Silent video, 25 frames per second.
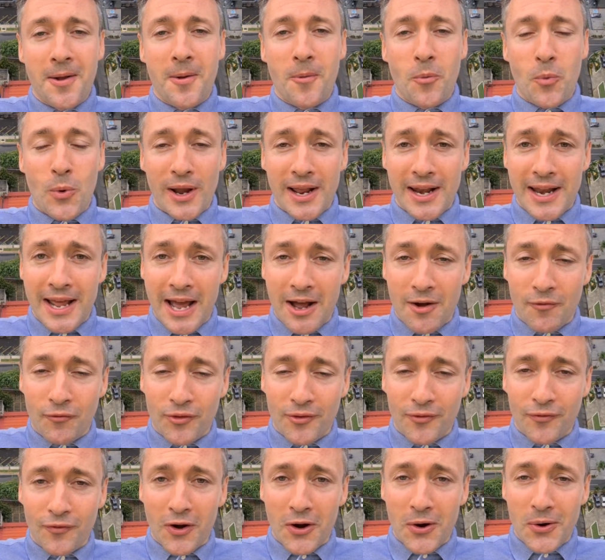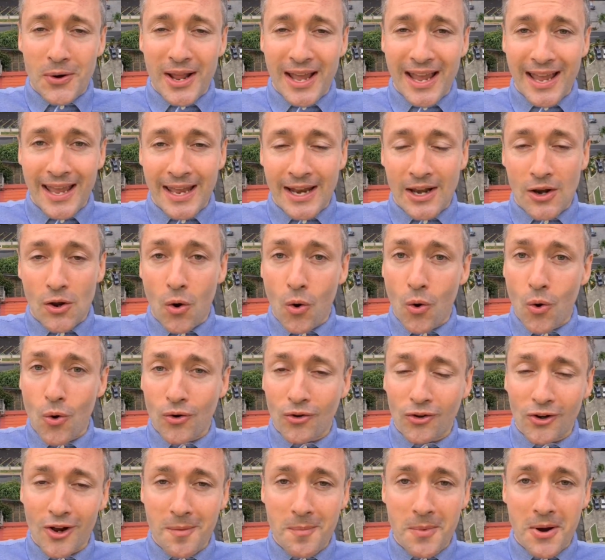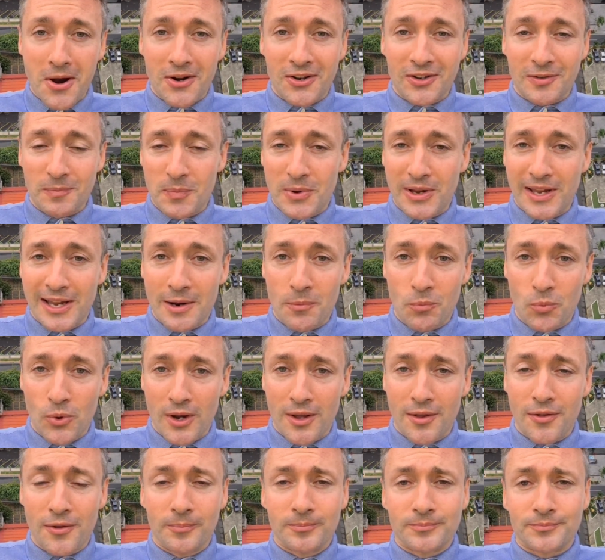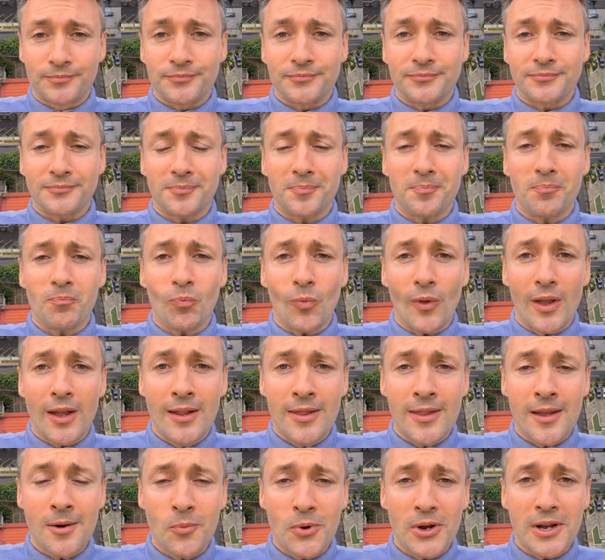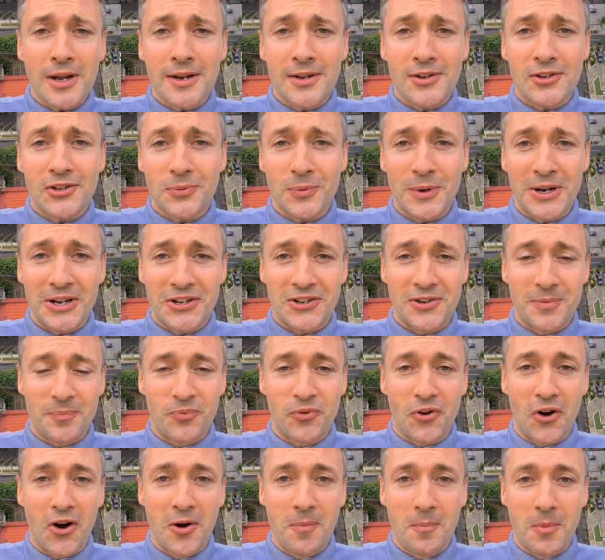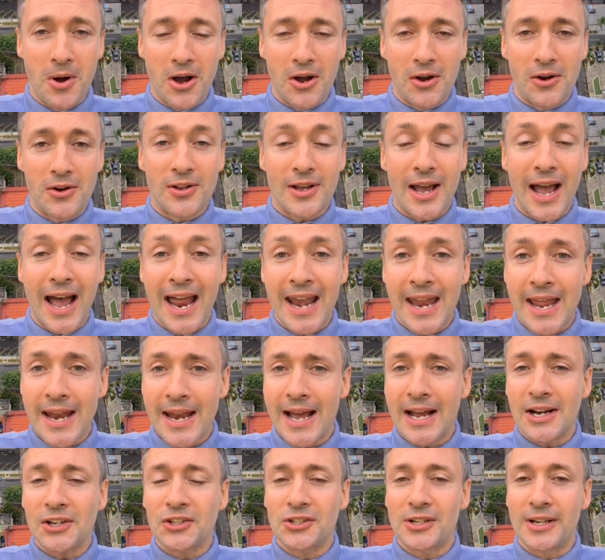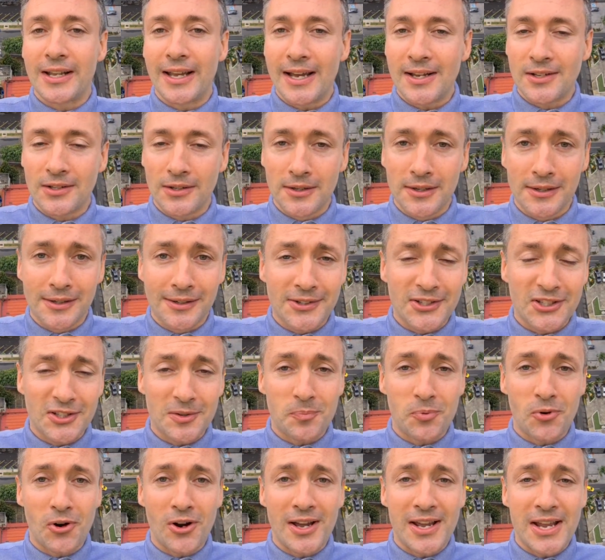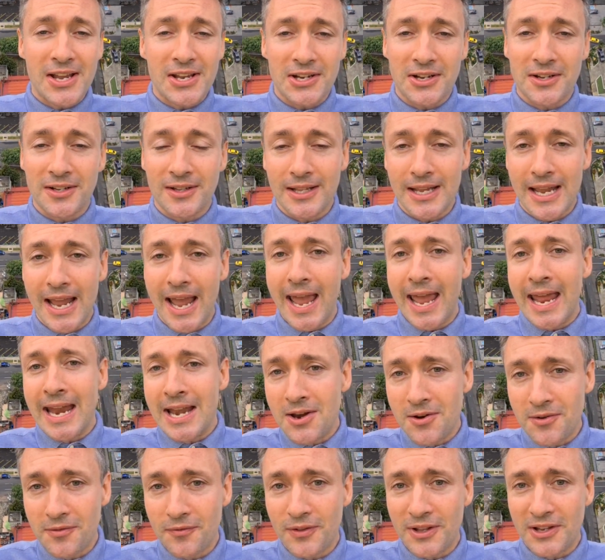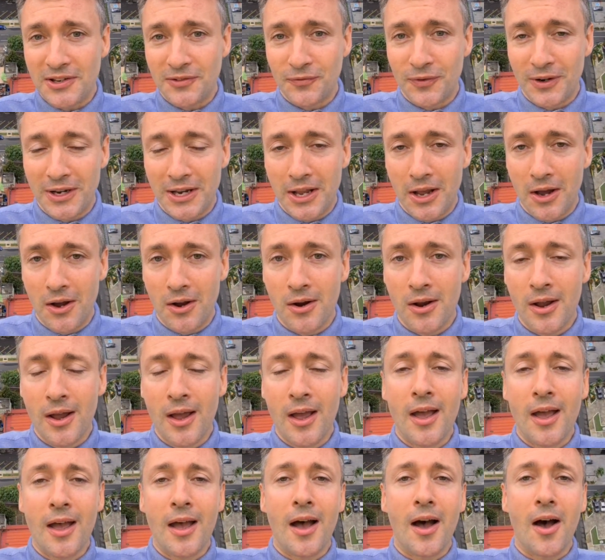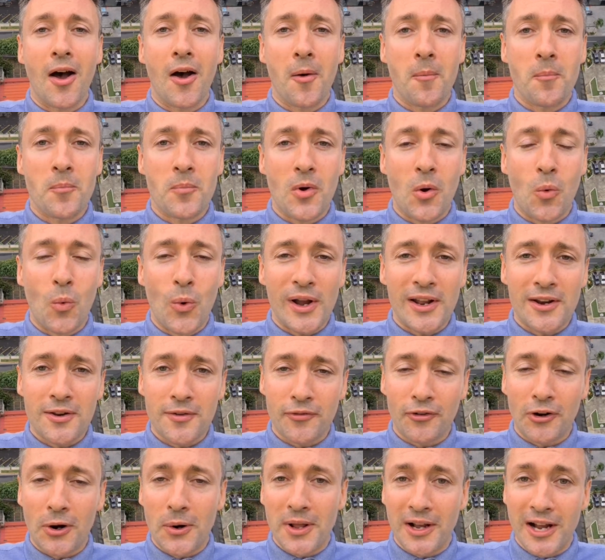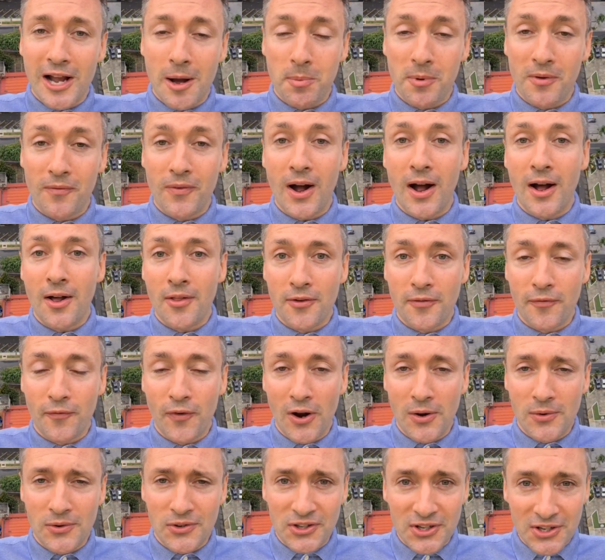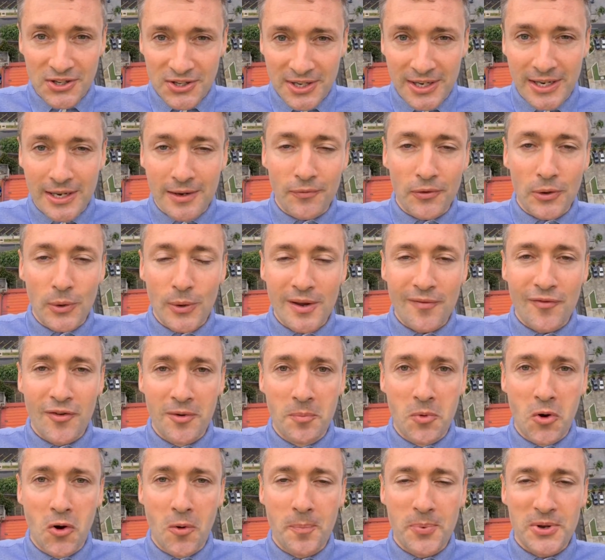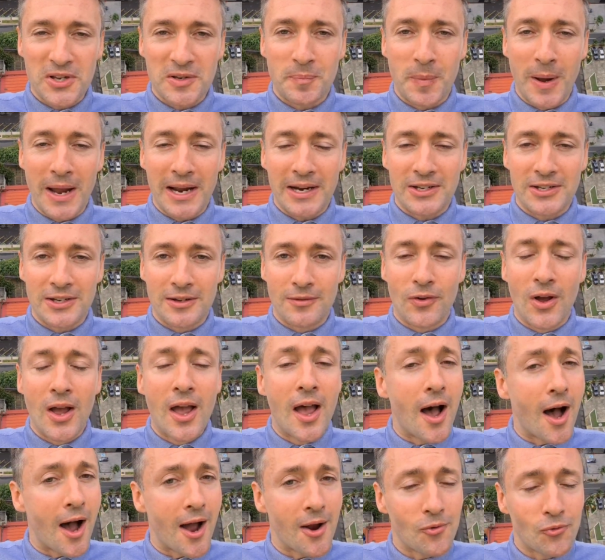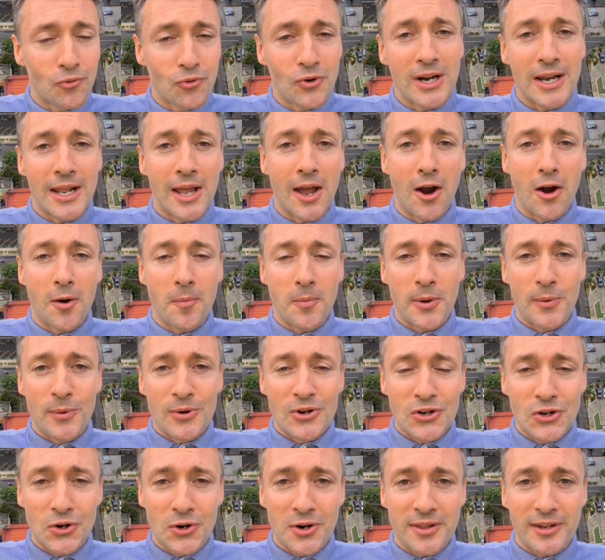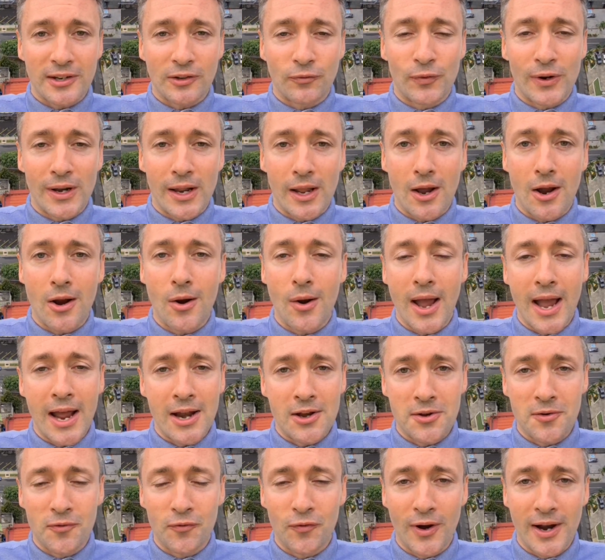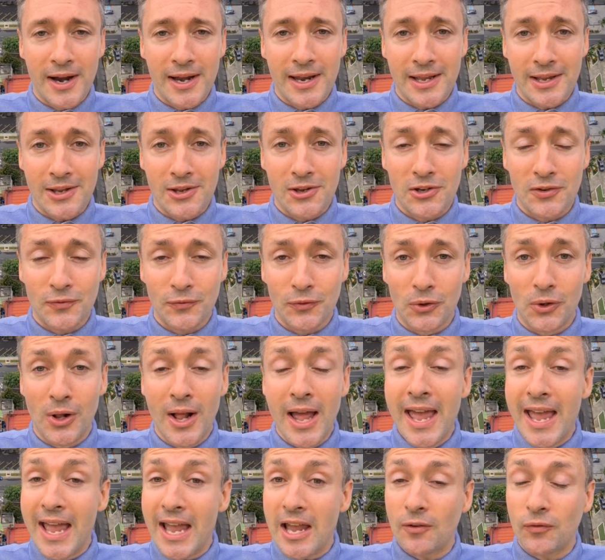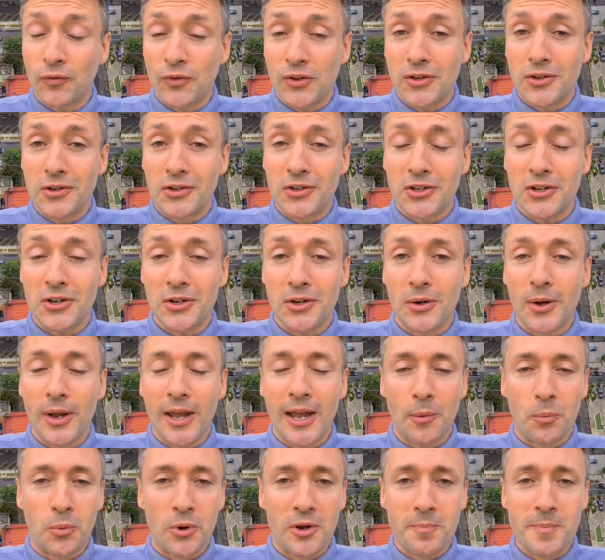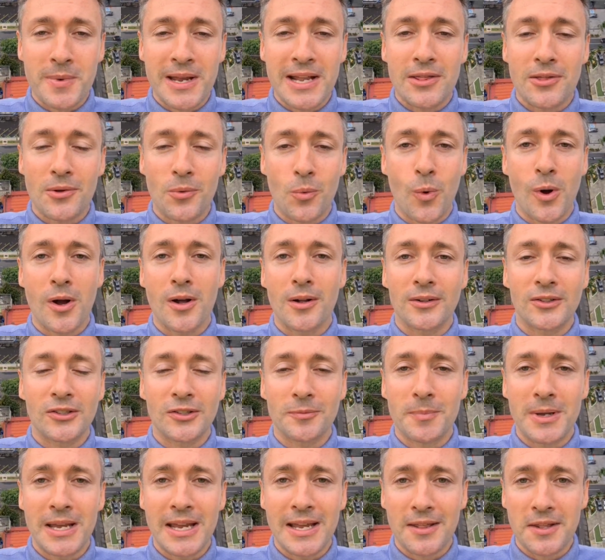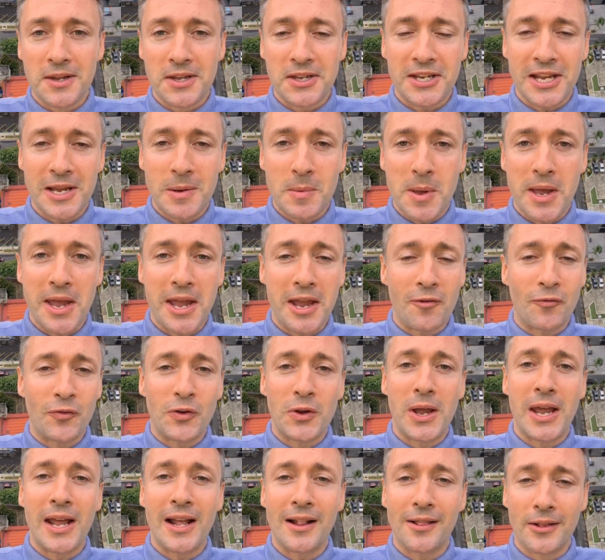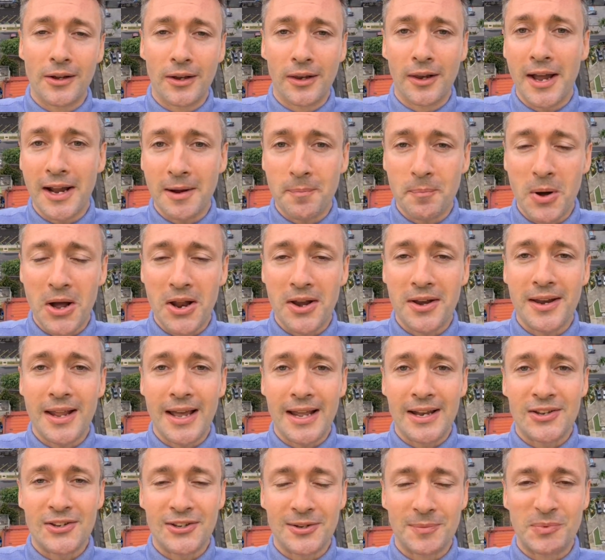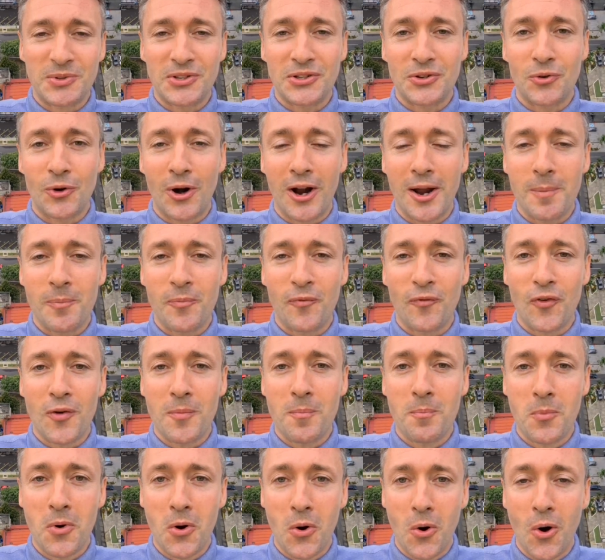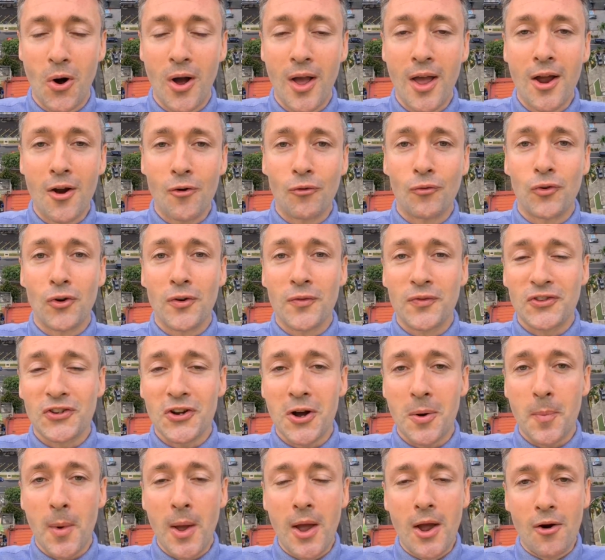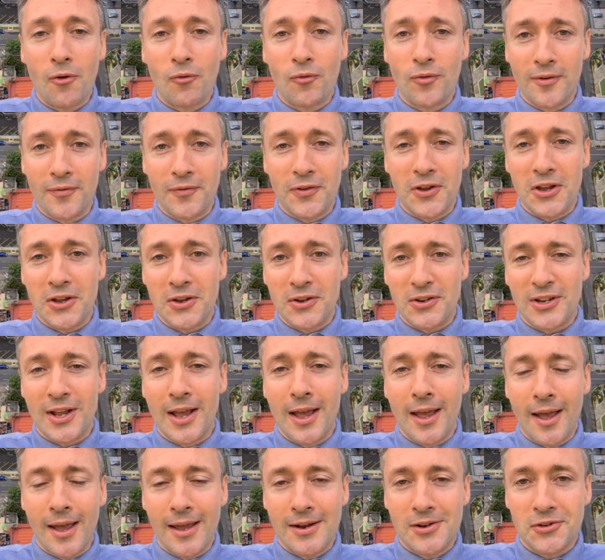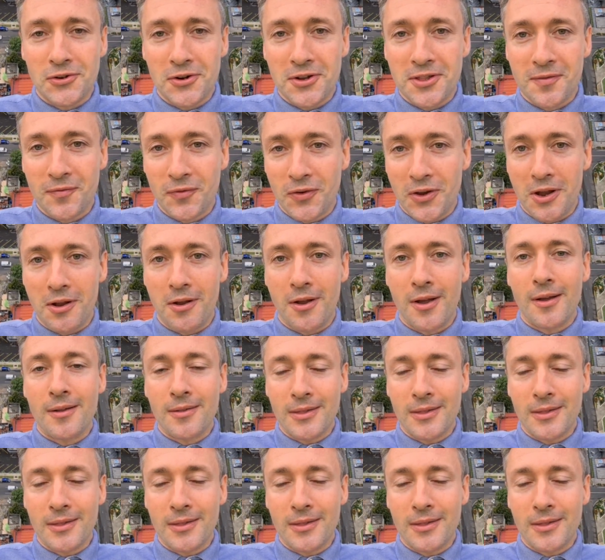We're going to have the phone in auto mode to begin with, and then we're going to switch to pro mode. And then actually, as a little surprise at the end of this video, we're going to throw in a couple of other phones just to give you even more perspective. I really hope you enjoy this video and you find it useful. If you do, it would mean the world to me and the team here if you hit the like button and subscribe for more rooftop reviews. Enjoy the view.